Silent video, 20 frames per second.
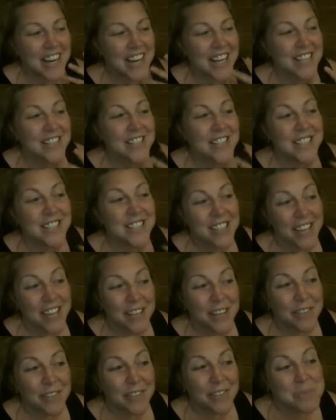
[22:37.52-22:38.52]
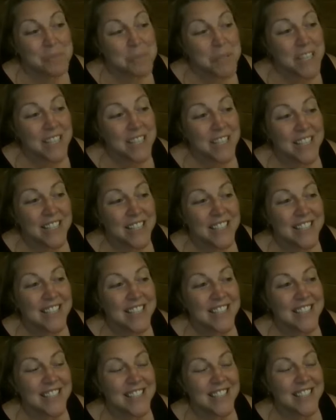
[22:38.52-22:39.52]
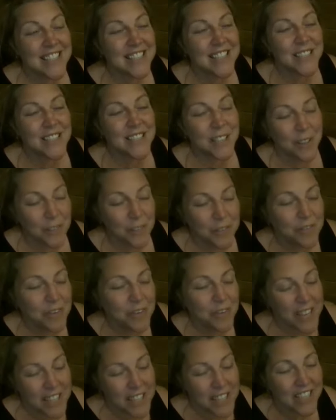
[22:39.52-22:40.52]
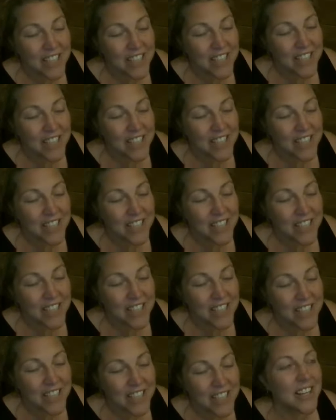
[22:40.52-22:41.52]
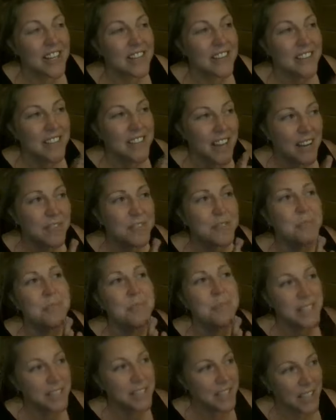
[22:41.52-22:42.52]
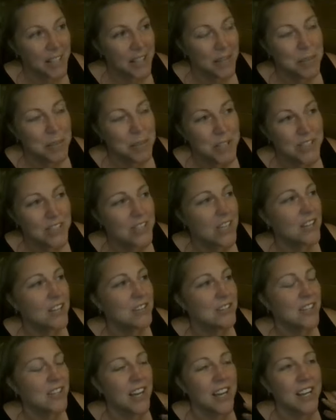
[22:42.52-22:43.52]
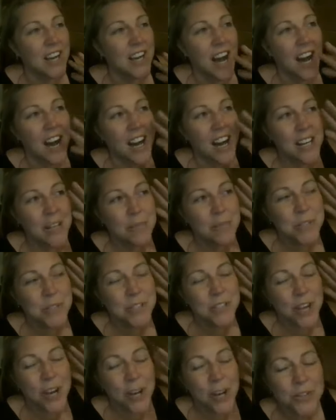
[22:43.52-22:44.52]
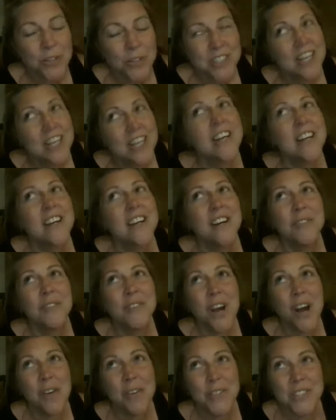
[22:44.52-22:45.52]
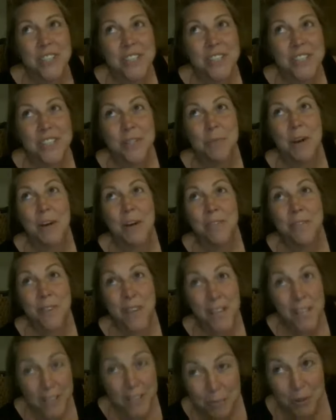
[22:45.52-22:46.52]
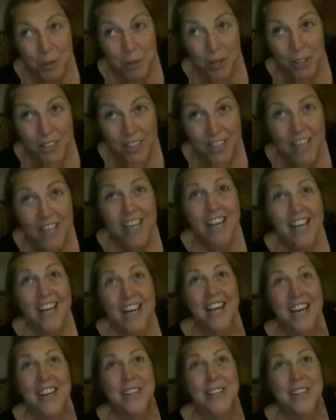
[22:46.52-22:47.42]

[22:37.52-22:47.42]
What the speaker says: it's exciting for me to see, it's so funny and ironic that I left media because I was like, I'm so sick of conversations about Facebook. And